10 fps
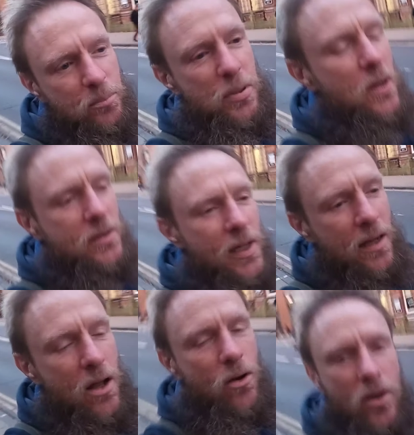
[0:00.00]
but I
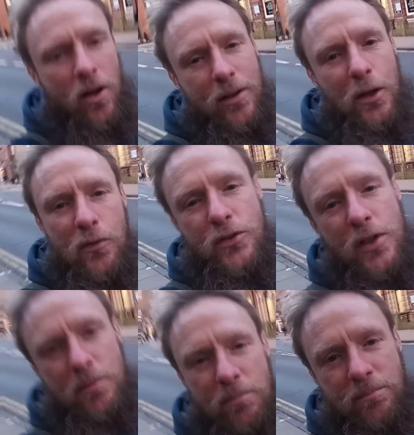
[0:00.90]
know God loves
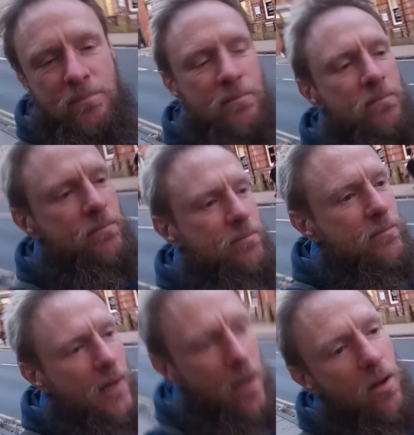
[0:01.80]
him.
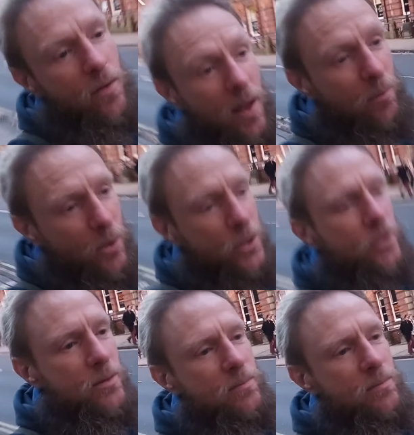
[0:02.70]
I know that much.